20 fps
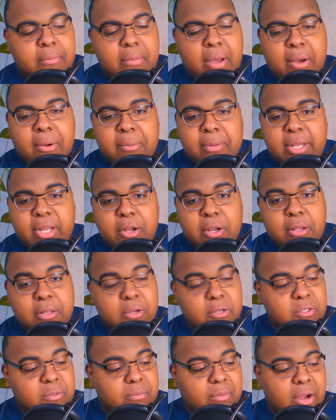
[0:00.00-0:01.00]
my only
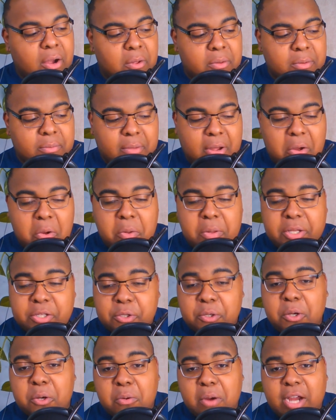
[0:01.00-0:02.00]

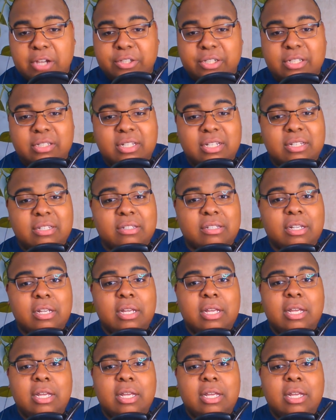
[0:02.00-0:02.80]
two questions is